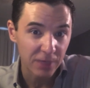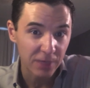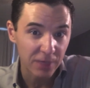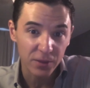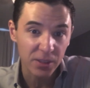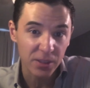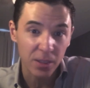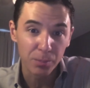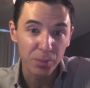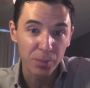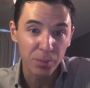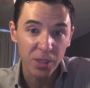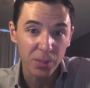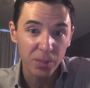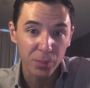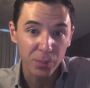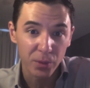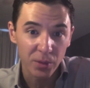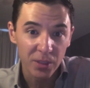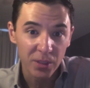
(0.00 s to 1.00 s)
and for some
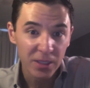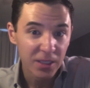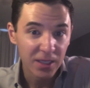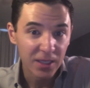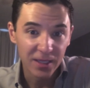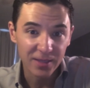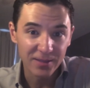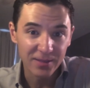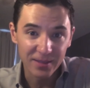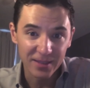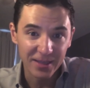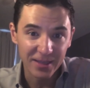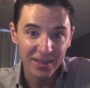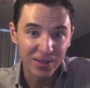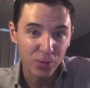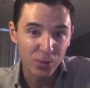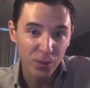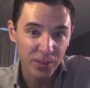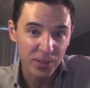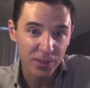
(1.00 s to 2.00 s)
people it, it
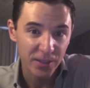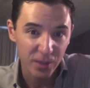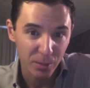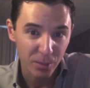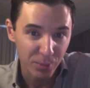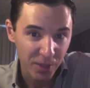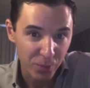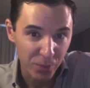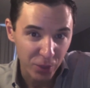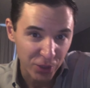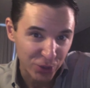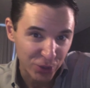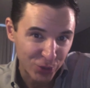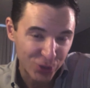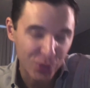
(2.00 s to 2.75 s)
increases their blood pressure.